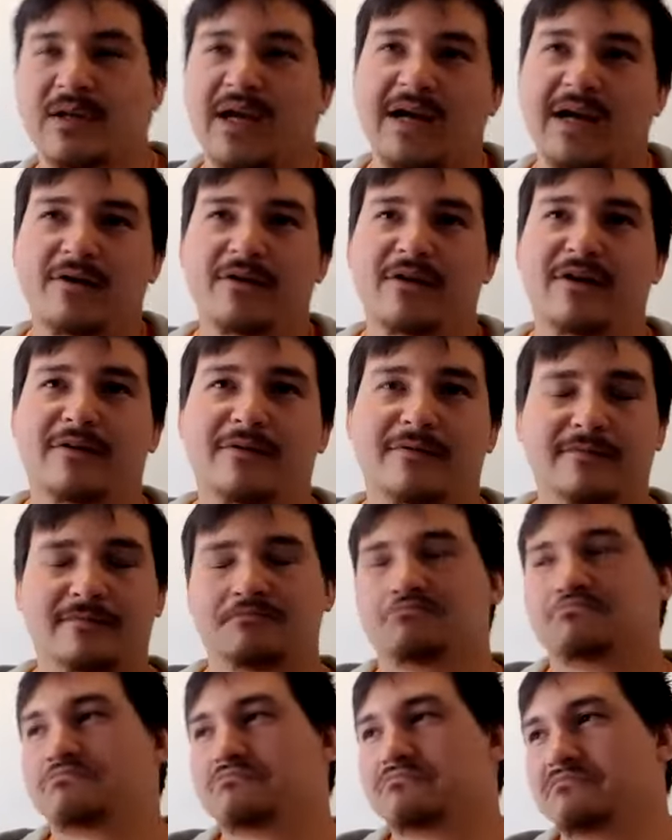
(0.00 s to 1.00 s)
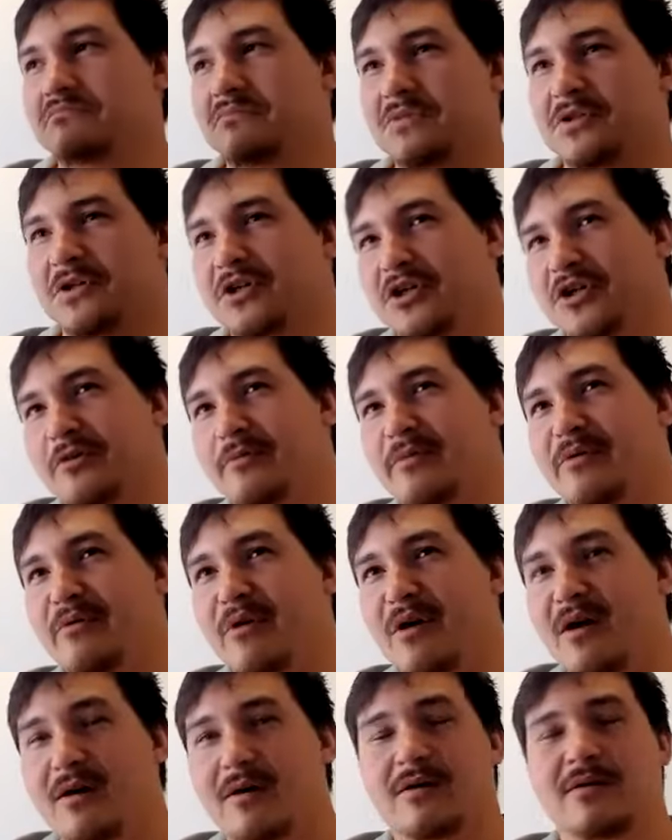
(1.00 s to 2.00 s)
I don't know, could be
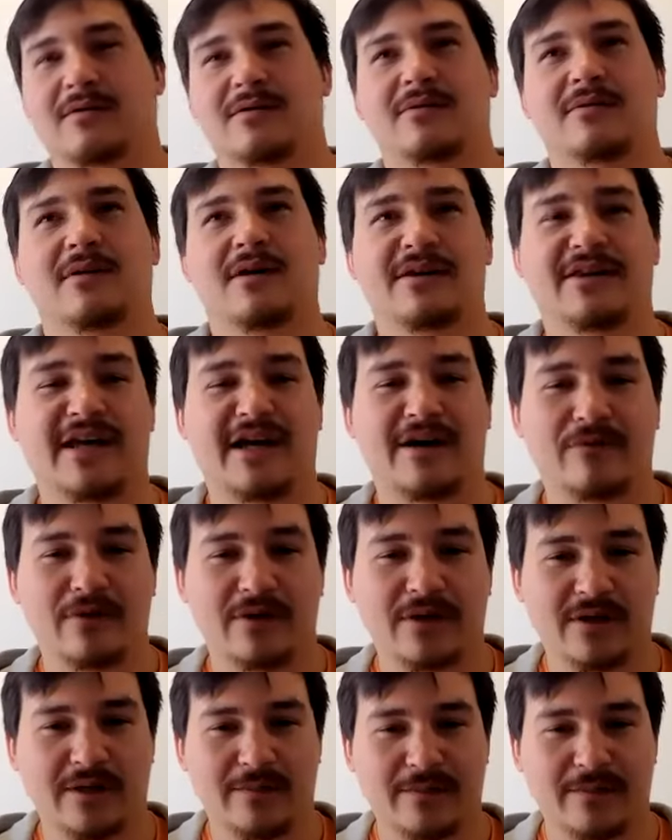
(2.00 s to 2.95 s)
wrong on that one.